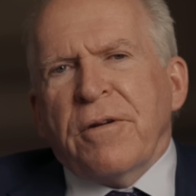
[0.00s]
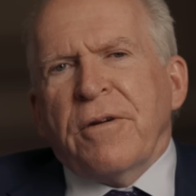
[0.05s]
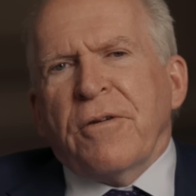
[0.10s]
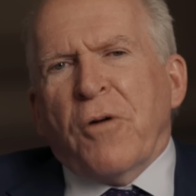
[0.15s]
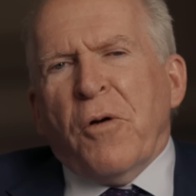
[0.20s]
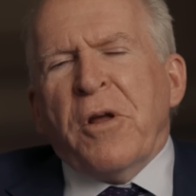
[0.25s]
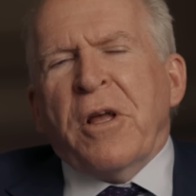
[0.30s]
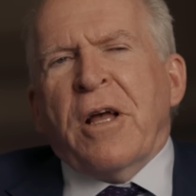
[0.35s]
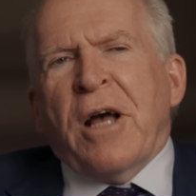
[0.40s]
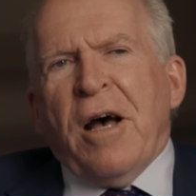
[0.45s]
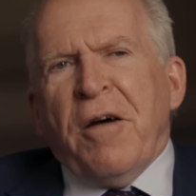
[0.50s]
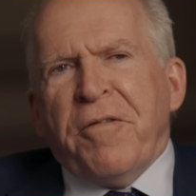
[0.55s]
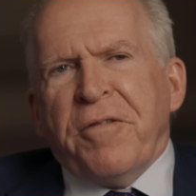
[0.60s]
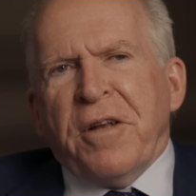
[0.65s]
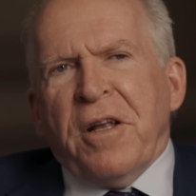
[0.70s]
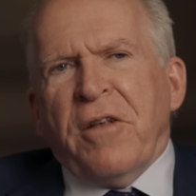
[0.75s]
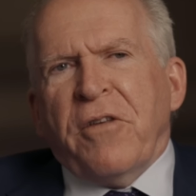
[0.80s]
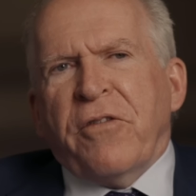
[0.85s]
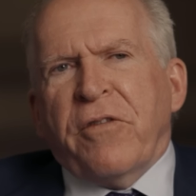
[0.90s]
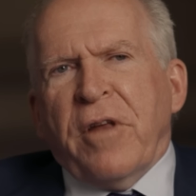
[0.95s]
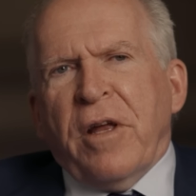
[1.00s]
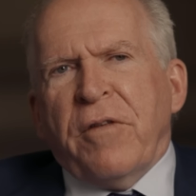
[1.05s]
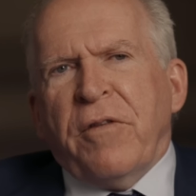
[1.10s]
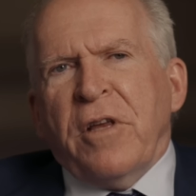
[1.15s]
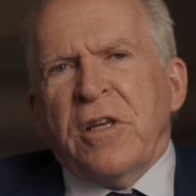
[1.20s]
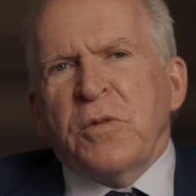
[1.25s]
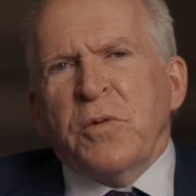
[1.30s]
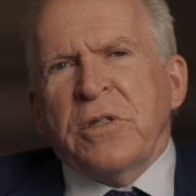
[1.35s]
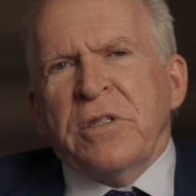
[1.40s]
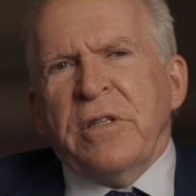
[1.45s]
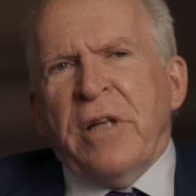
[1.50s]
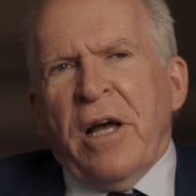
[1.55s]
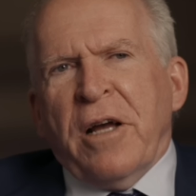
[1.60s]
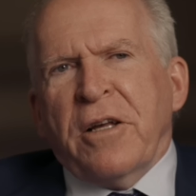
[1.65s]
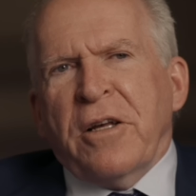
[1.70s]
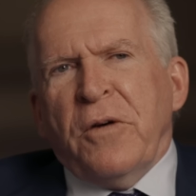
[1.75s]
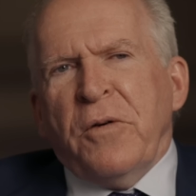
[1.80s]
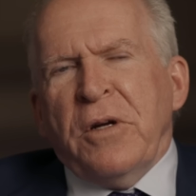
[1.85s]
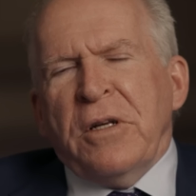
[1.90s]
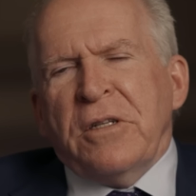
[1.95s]
growing confidence that this was
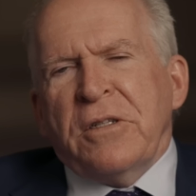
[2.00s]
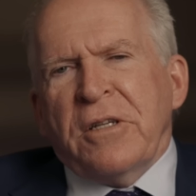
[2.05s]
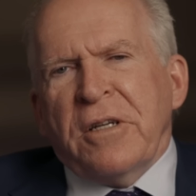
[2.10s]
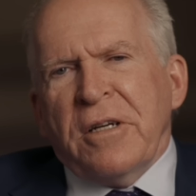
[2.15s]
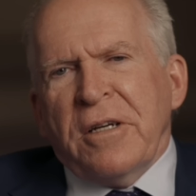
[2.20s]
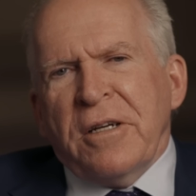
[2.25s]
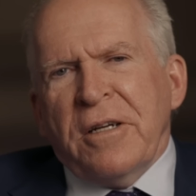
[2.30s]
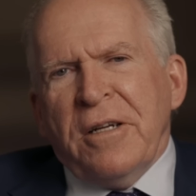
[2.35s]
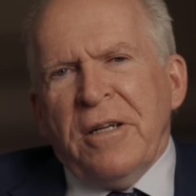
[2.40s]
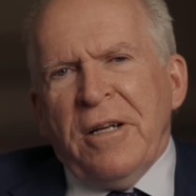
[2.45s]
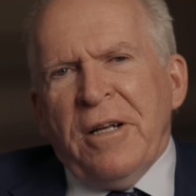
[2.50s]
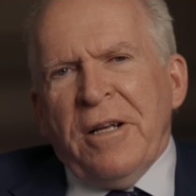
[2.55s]
not going to